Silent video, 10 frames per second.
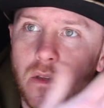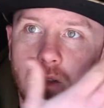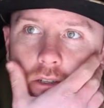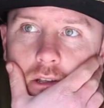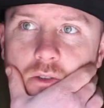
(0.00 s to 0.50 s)

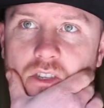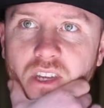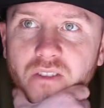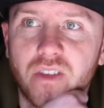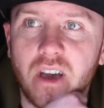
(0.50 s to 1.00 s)
So to
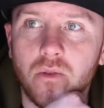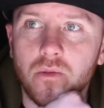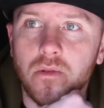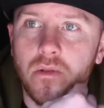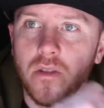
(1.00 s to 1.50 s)
see
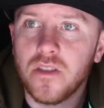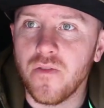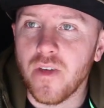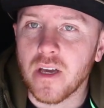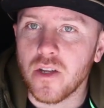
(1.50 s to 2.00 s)

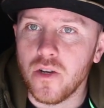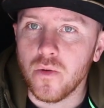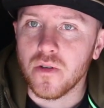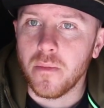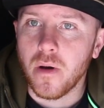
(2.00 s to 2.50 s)
if that can do
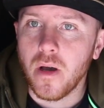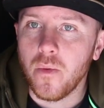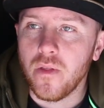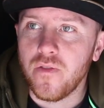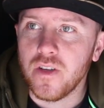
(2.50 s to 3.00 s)
as a bite
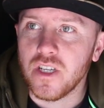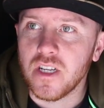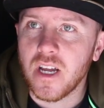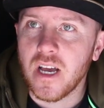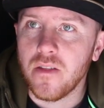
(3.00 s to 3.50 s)
with the fish in
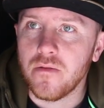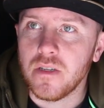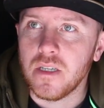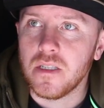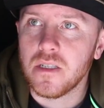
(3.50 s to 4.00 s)
and out of the
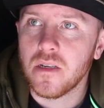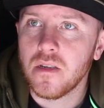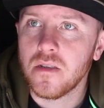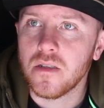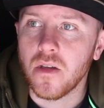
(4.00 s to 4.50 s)
reeds.
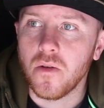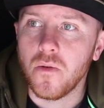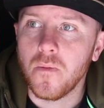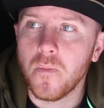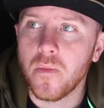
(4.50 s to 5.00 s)

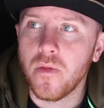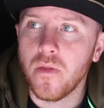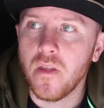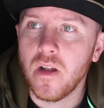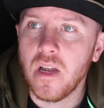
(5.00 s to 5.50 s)
So
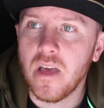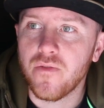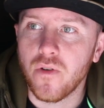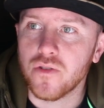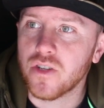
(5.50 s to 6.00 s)

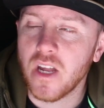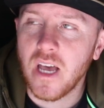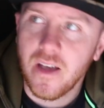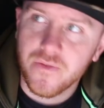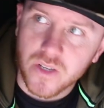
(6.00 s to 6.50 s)
left rod's going to
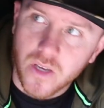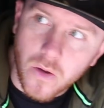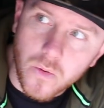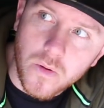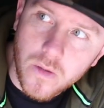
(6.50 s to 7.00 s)
have to
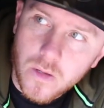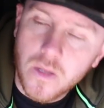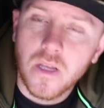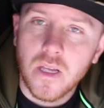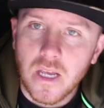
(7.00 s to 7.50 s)
go
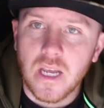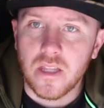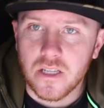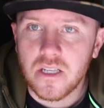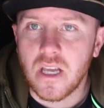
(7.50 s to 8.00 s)
in
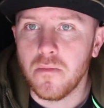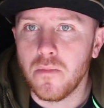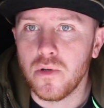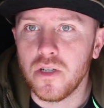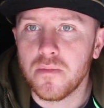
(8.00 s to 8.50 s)
the same
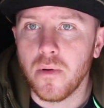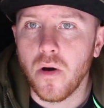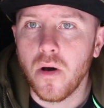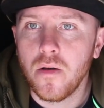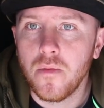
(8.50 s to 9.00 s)
money
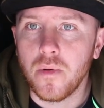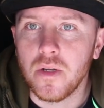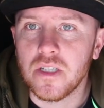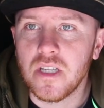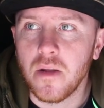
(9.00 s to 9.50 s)
spot, but
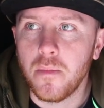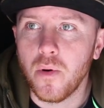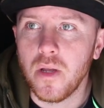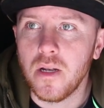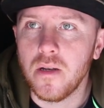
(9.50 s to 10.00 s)
instead of
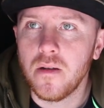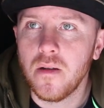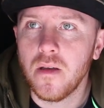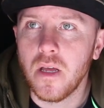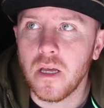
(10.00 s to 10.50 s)
putting
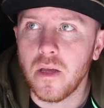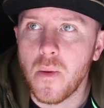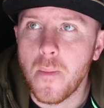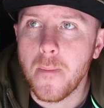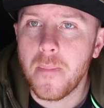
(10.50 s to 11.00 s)

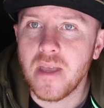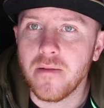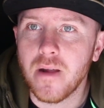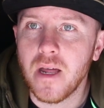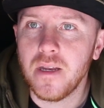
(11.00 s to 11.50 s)
bait
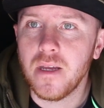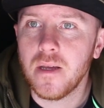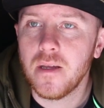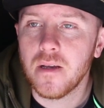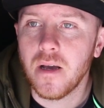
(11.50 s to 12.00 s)
around it,
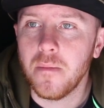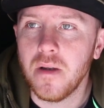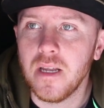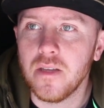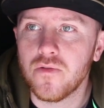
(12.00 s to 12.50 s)

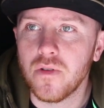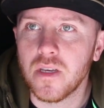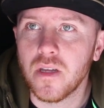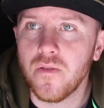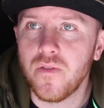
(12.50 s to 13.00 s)
I'm literally
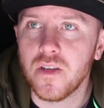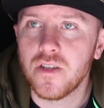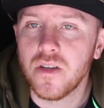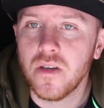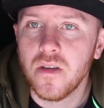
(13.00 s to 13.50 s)
going to fish